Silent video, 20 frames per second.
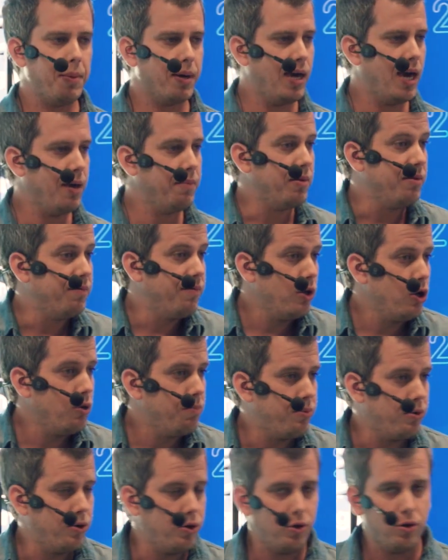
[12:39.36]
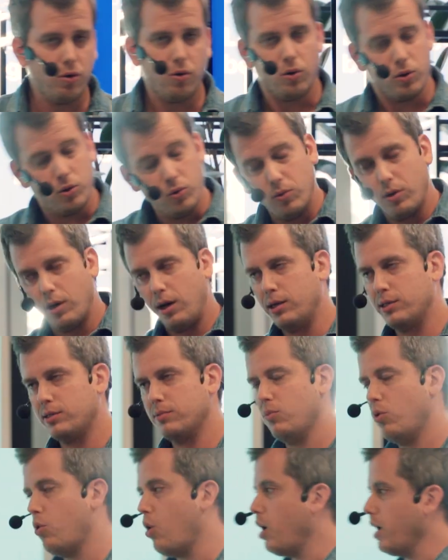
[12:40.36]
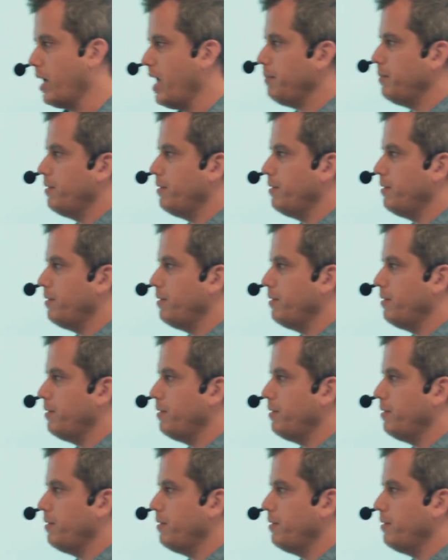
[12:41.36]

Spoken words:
a game developer, or you guys more are game